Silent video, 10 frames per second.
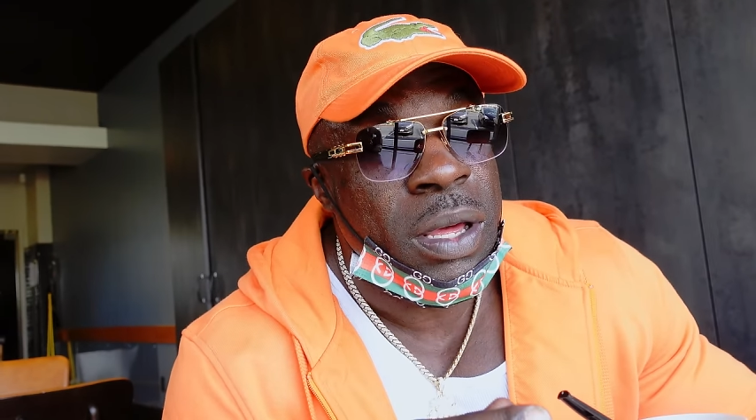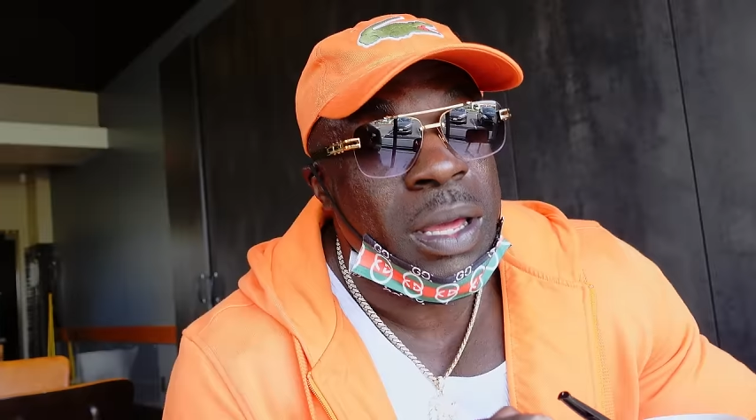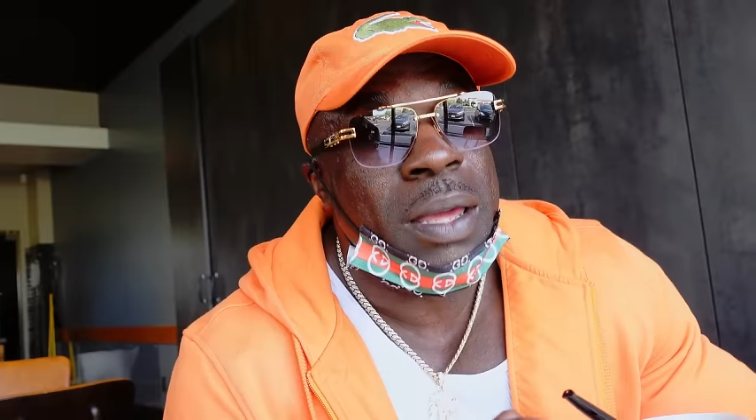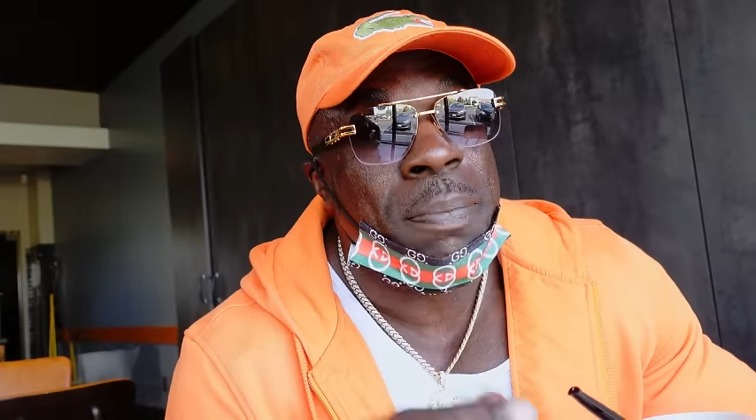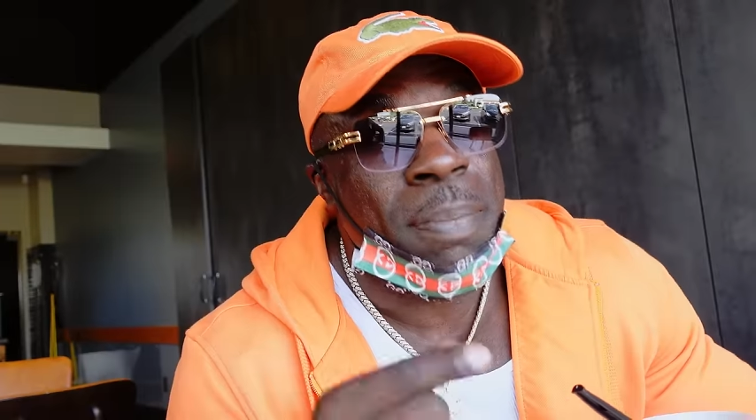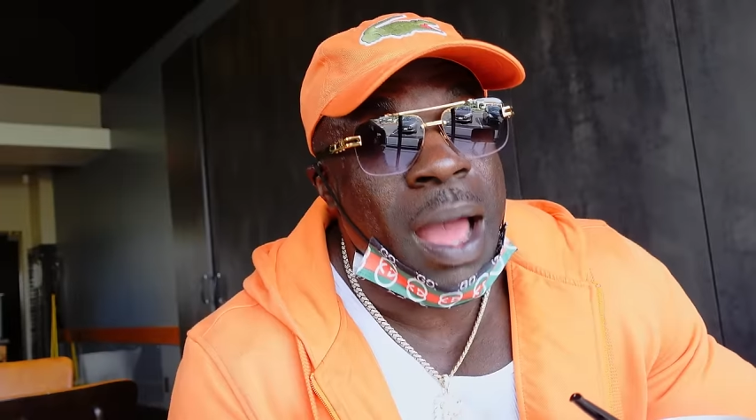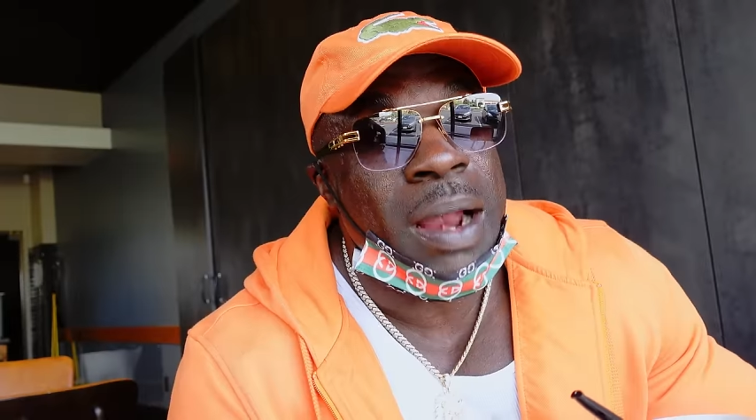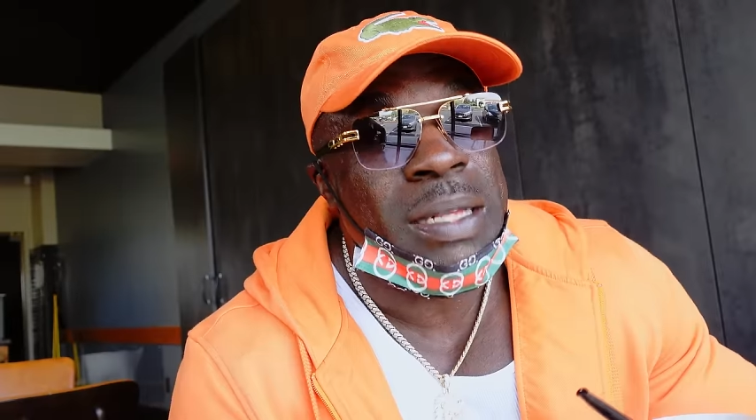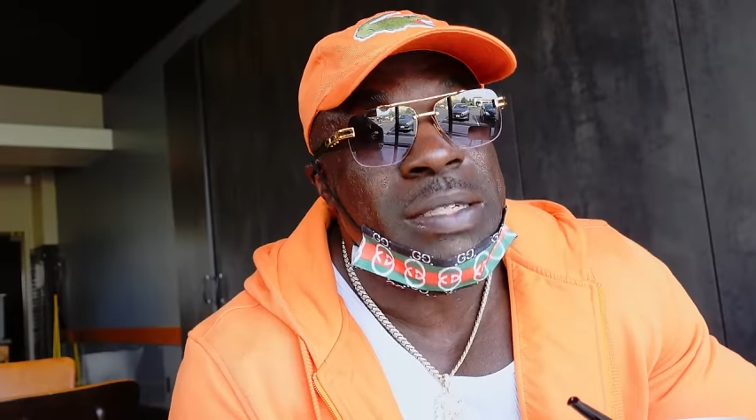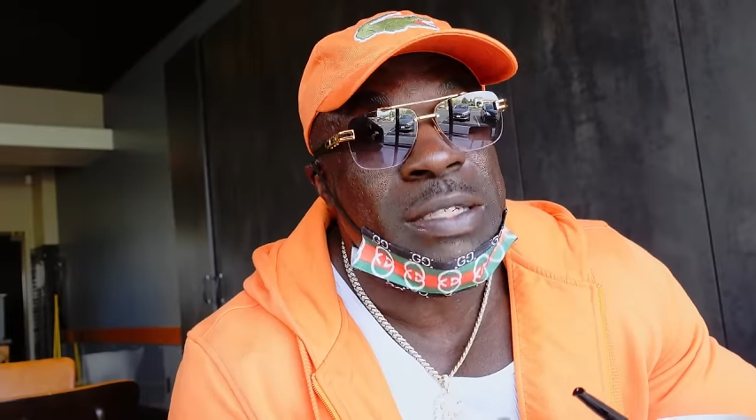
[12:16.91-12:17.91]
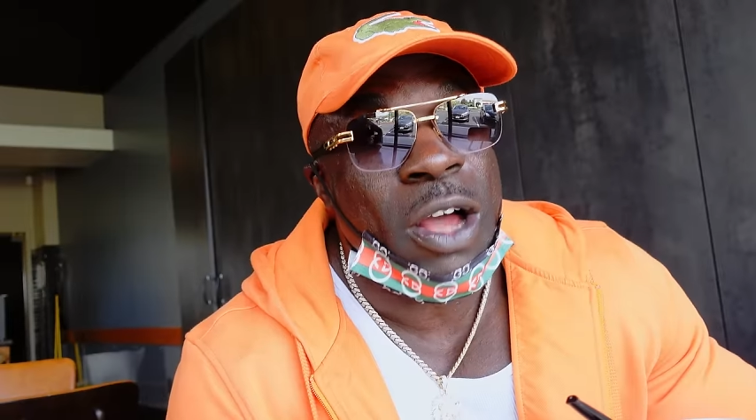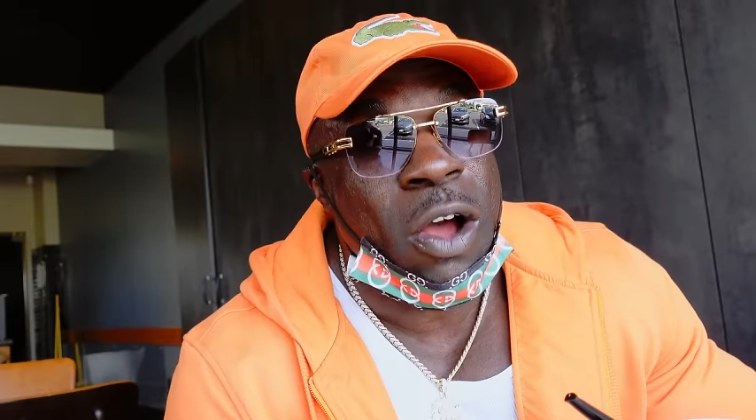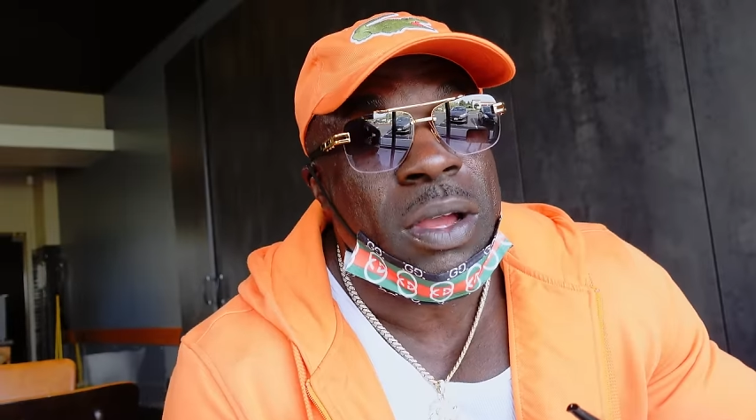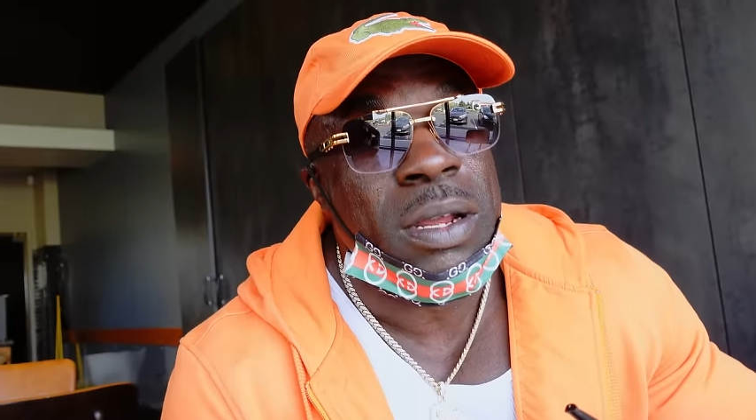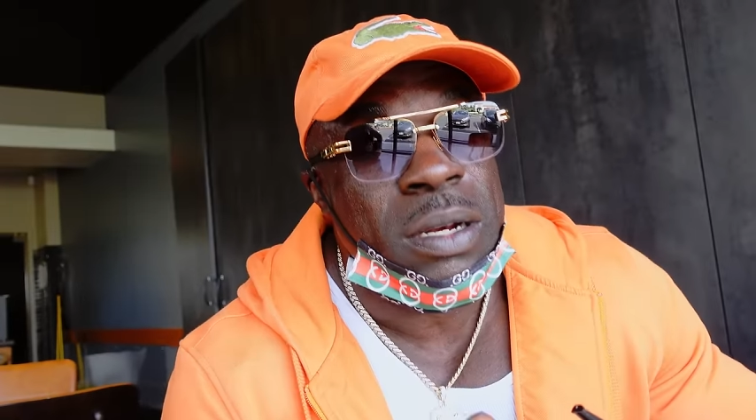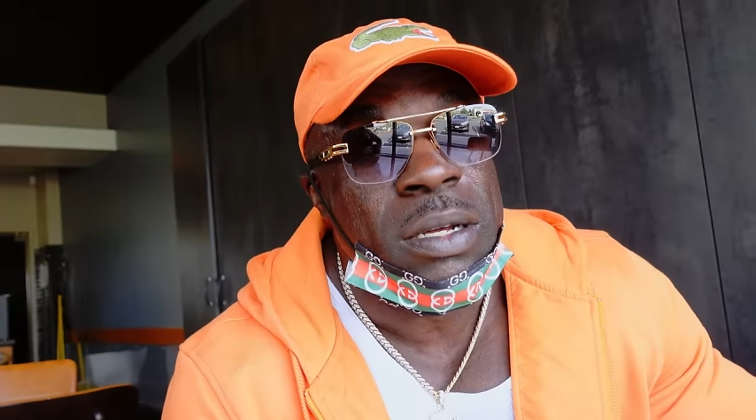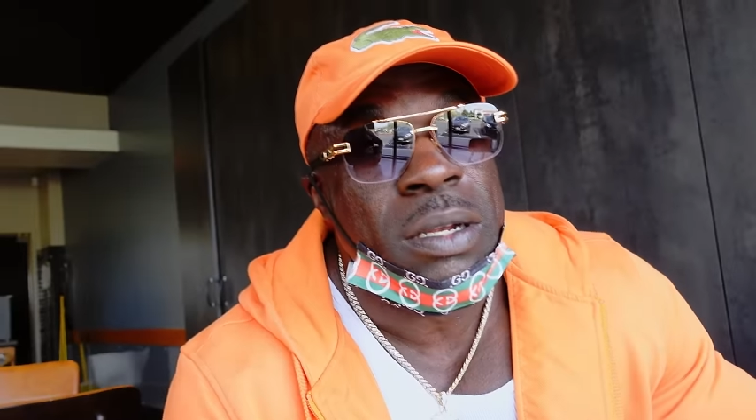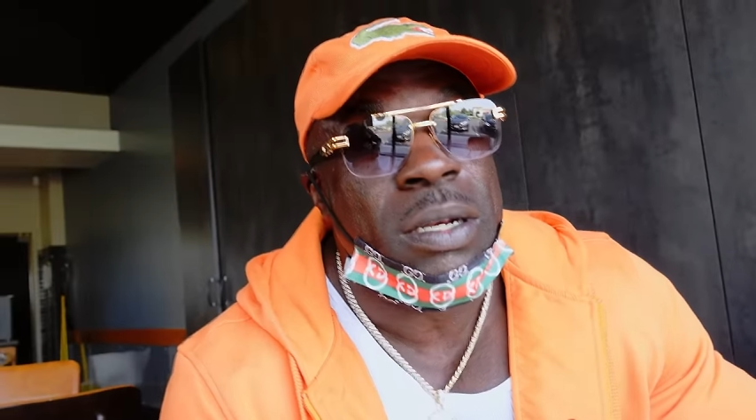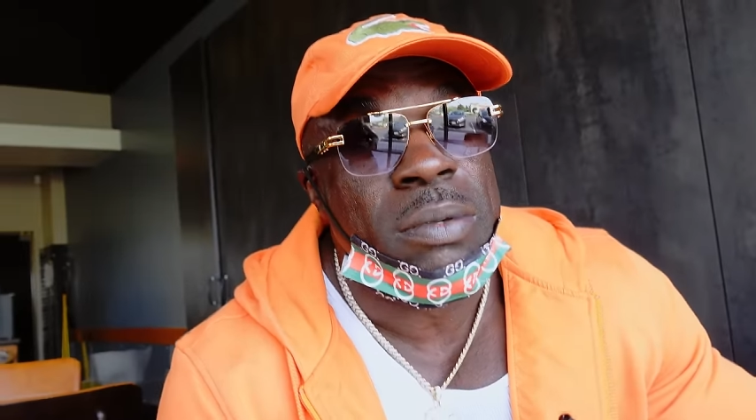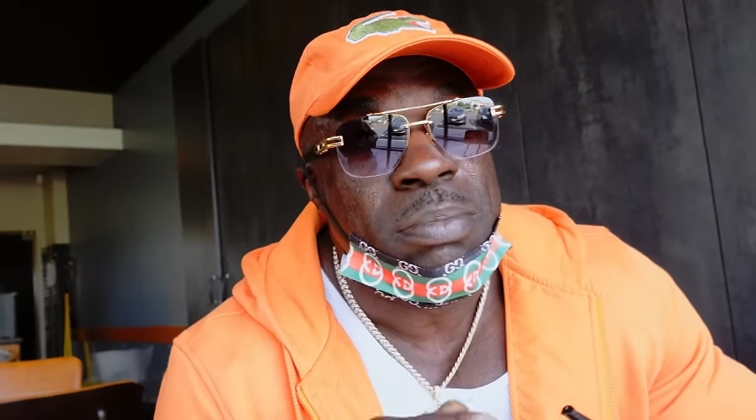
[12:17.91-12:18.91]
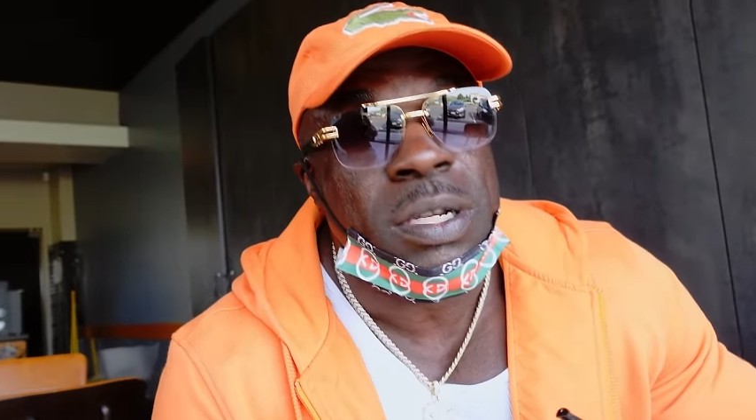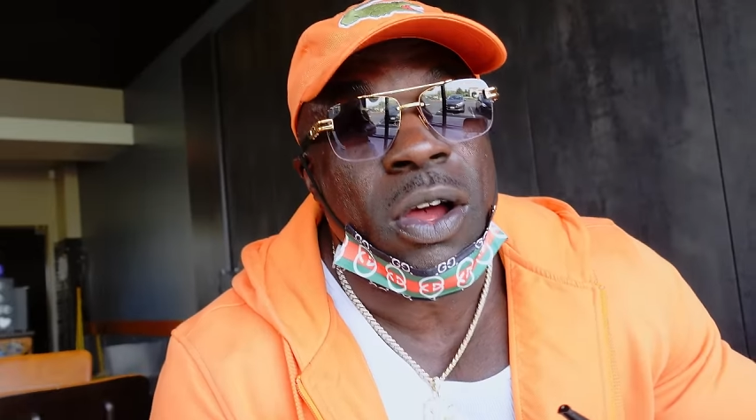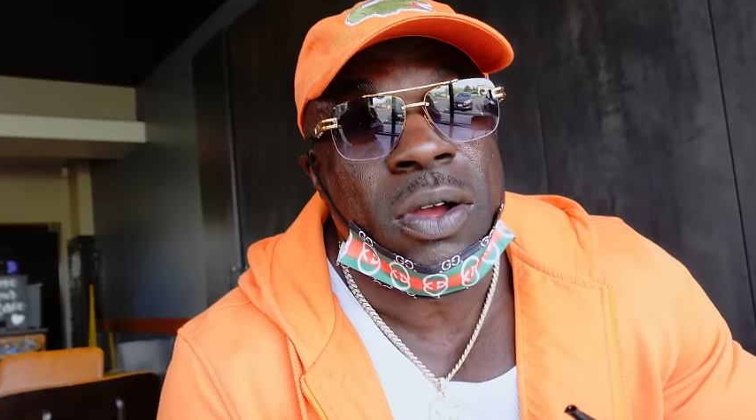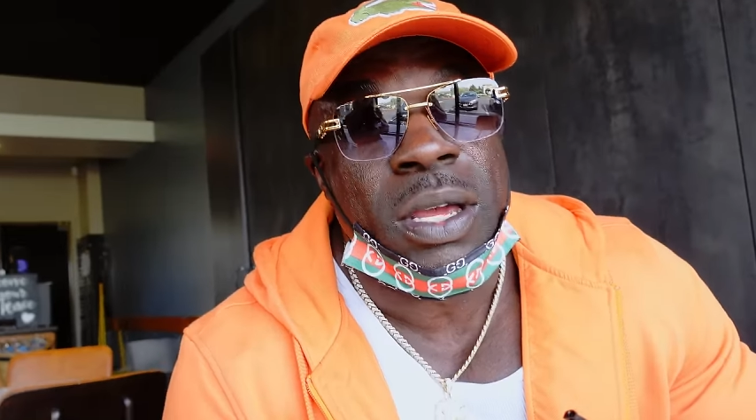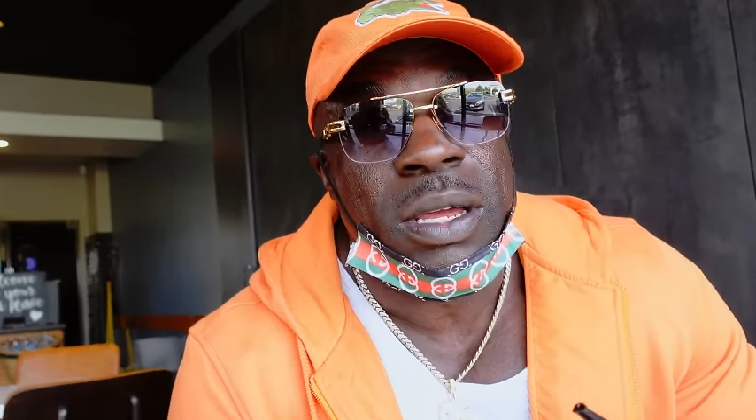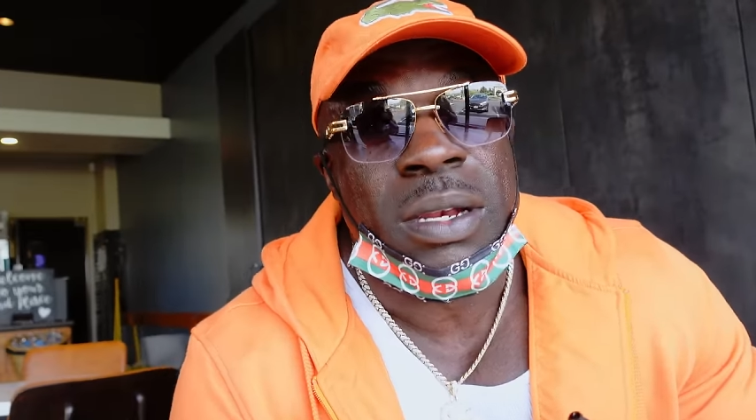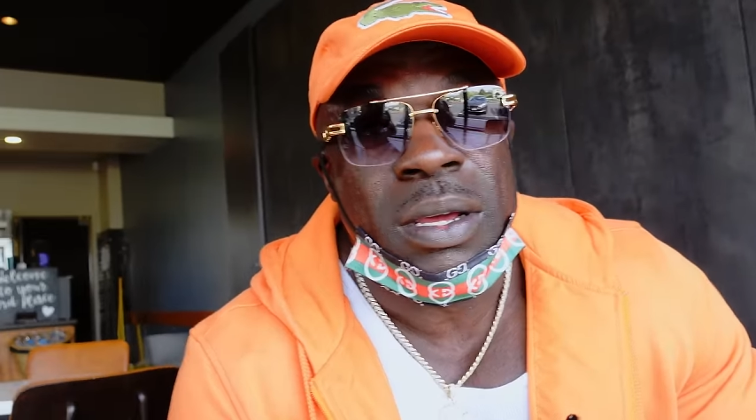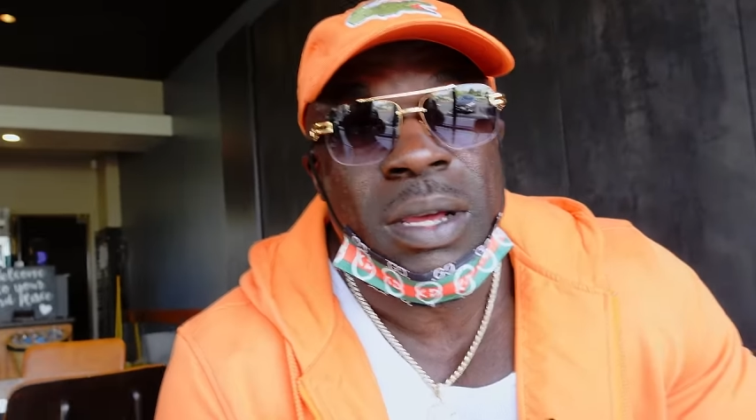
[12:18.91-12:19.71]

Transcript: Ebonics talking, hoodlum talking,